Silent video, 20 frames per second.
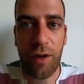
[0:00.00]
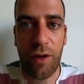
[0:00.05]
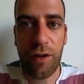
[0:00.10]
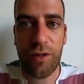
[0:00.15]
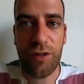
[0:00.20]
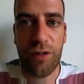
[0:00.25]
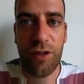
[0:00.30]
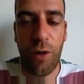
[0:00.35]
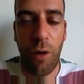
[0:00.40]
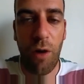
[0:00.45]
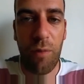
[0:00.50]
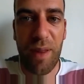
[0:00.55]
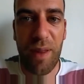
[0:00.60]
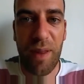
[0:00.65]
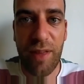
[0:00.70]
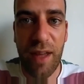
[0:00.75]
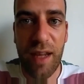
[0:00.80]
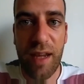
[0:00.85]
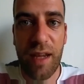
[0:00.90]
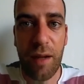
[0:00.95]
You know, I've been
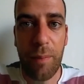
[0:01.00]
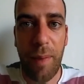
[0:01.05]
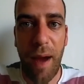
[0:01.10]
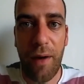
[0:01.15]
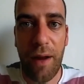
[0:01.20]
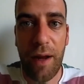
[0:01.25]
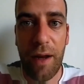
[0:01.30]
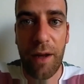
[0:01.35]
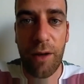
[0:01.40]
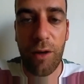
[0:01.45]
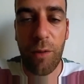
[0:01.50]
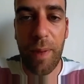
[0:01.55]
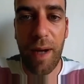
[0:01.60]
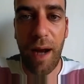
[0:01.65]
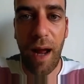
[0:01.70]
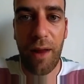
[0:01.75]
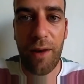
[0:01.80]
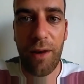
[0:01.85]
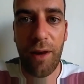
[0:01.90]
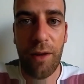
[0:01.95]
thinking about it, and it could be like
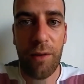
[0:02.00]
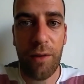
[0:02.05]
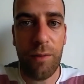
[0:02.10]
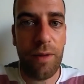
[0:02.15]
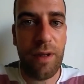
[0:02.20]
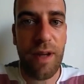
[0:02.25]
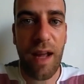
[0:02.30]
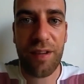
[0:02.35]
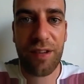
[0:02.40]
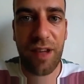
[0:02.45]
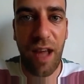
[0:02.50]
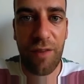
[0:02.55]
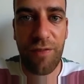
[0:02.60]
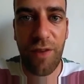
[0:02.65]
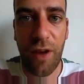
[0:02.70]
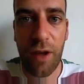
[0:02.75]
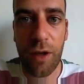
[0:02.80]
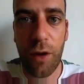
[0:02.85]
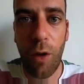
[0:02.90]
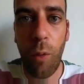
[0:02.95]
the Nescafe
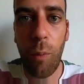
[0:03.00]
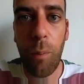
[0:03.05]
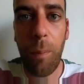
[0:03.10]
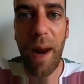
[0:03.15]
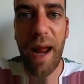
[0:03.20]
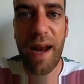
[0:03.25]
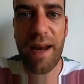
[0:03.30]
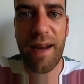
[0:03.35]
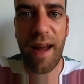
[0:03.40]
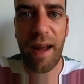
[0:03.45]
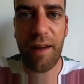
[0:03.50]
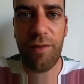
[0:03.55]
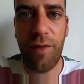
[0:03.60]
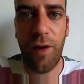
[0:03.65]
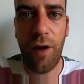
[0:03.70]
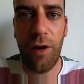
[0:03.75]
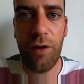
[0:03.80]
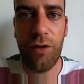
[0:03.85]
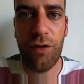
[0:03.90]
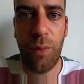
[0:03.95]
Gold Blend
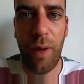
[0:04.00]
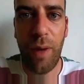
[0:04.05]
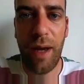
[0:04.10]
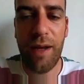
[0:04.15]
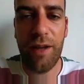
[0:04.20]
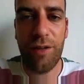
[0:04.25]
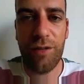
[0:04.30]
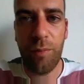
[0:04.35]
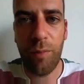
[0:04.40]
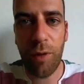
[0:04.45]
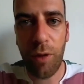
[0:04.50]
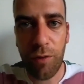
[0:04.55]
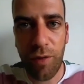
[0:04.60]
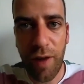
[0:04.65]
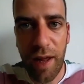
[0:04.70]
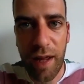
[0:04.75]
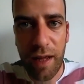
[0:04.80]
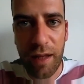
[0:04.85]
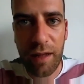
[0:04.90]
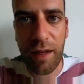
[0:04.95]
adverts, where there's some lovely
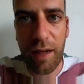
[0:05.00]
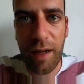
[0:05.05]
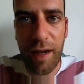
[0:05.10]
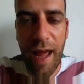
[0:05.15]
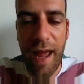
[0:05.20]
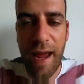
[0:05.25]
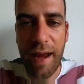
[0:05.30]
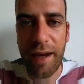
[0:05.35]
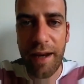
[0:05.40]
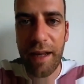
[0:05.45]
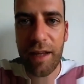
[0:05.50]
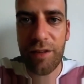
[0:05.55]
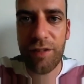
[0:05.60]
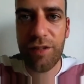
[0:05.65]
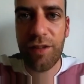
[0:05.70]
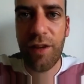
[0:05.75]
ladies